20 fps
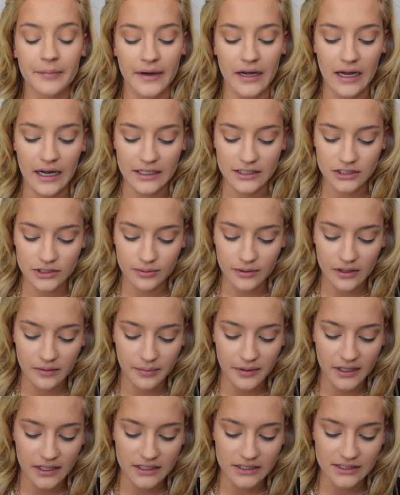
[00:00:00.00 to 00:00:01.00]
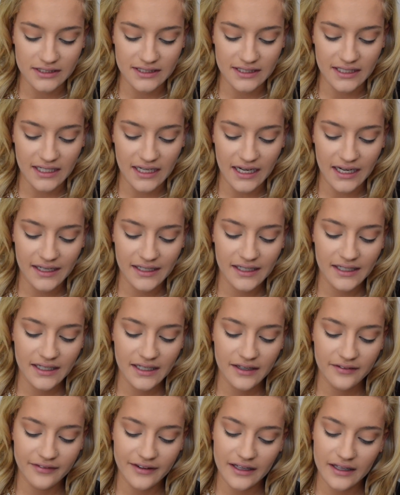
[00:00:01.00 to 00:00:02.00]
but I just want to put it just to kind of
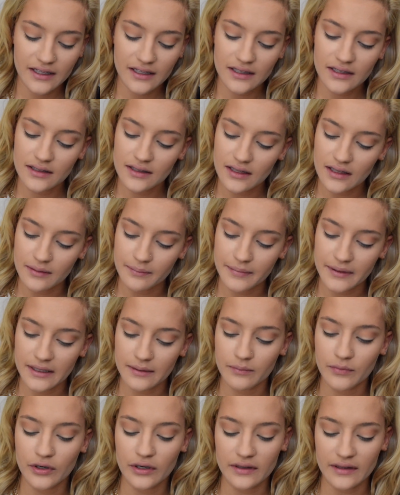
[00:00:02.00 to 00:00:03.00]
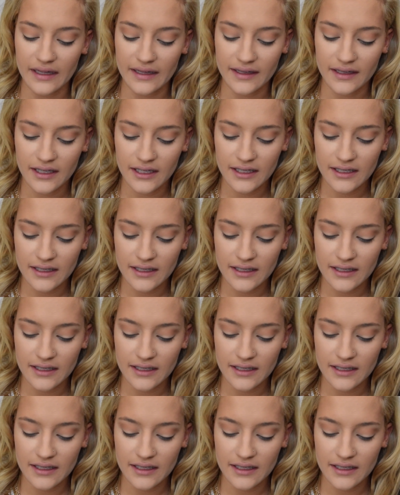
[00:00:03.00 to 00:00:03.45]
give that a bit more like